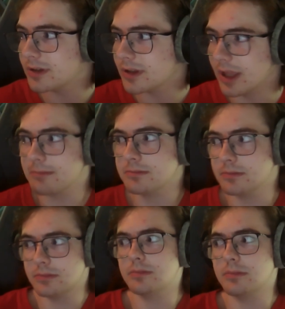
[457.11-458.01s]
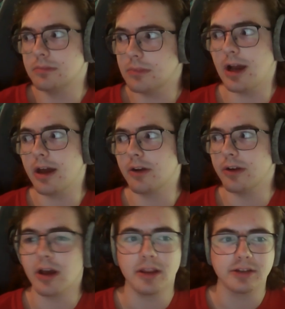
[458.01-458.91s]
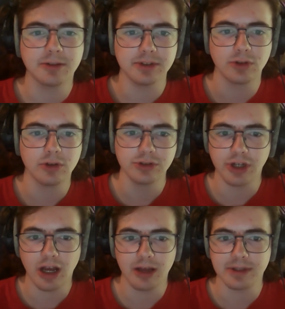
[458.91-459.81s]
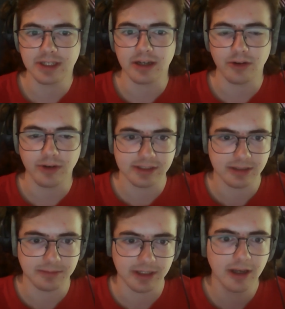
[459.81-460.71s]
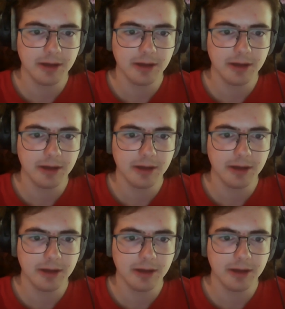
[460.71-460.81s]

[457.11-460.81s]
Like I don't know, someone's whole job. That's kind of crazy to me.